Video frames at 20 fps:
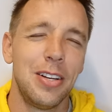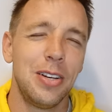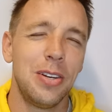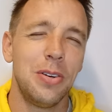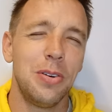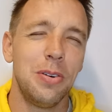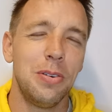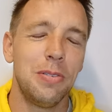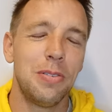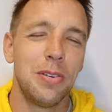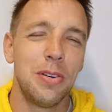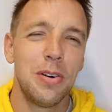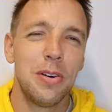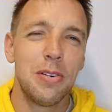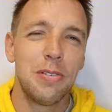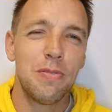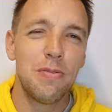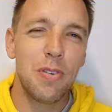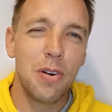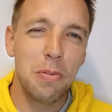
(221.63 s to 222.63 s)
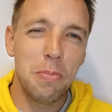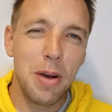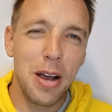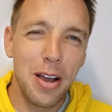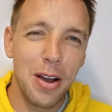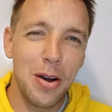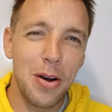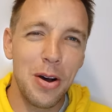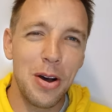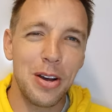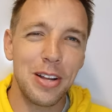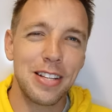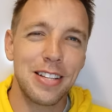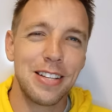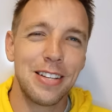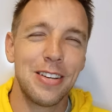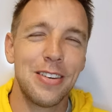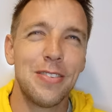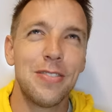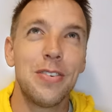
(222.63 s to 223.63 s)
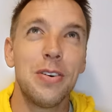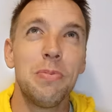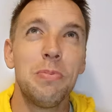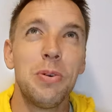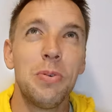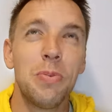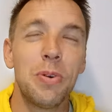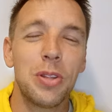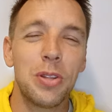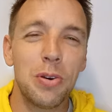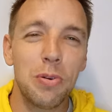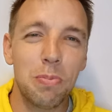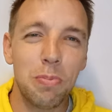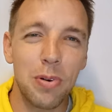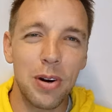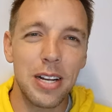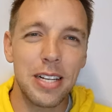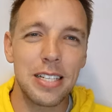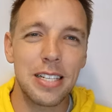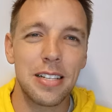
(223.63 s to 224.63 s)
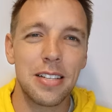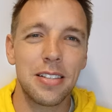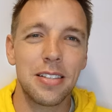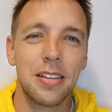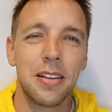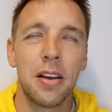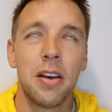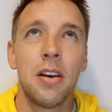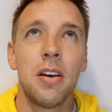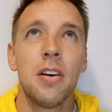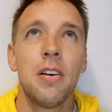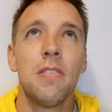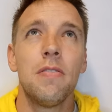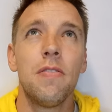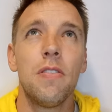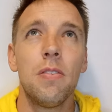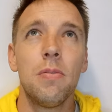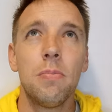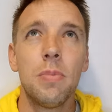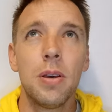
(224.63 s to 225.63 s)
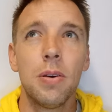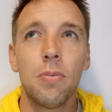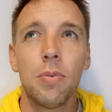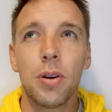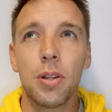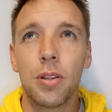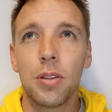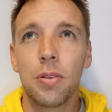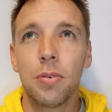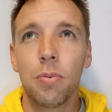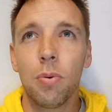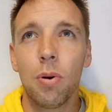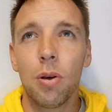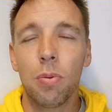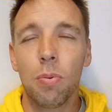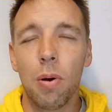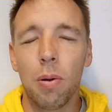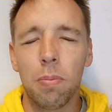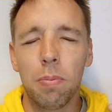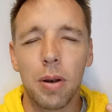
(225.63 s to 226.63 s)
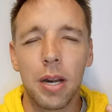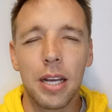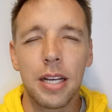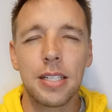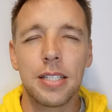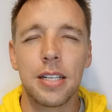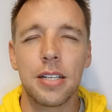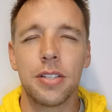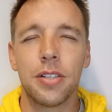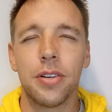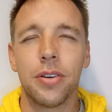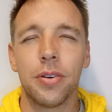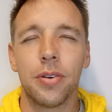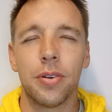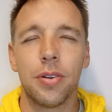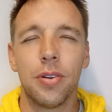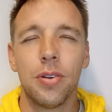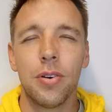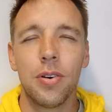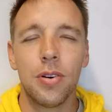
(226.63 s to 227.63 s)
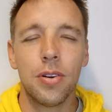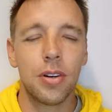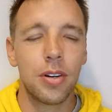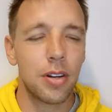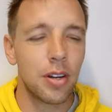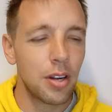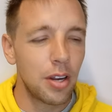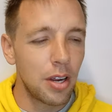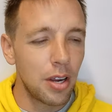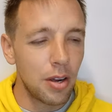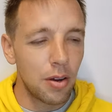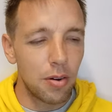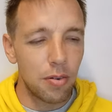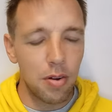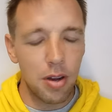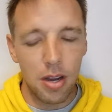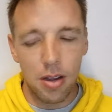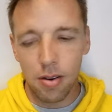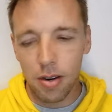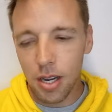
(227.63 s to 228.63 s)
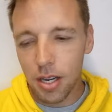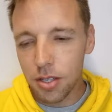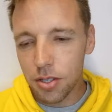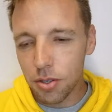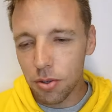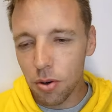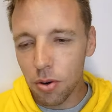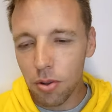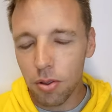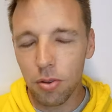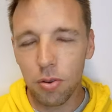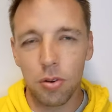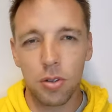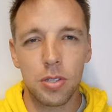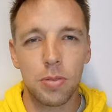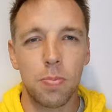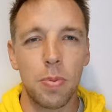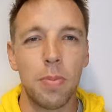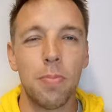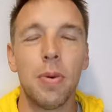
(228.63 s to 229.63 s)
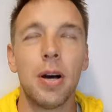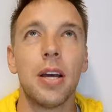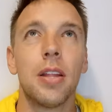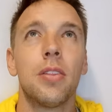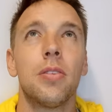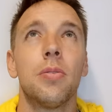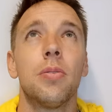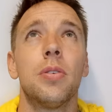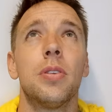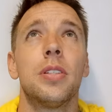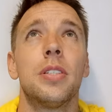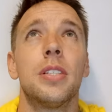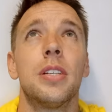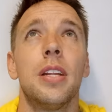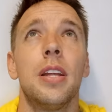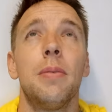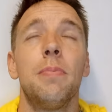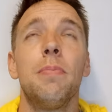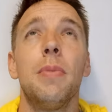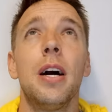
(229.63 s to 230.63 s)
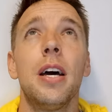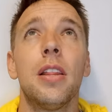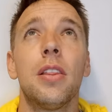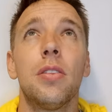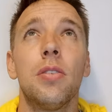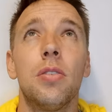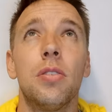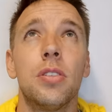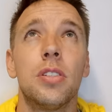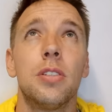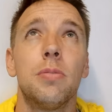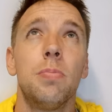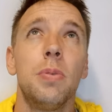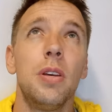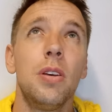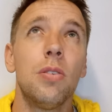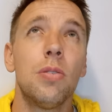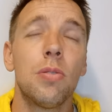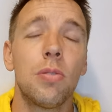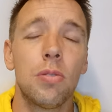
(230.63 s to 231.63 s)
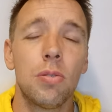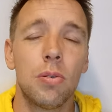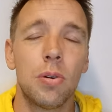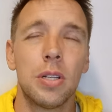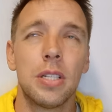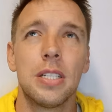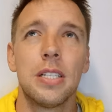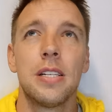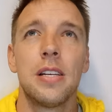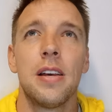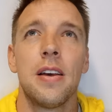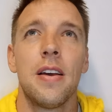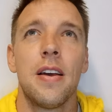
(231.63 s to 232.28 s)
Lord, fill my heart. Fill me with your presence. Fill me with what pleases you. Lord, let your thoughts be my thoughts. Let my thoughts be your thoughts.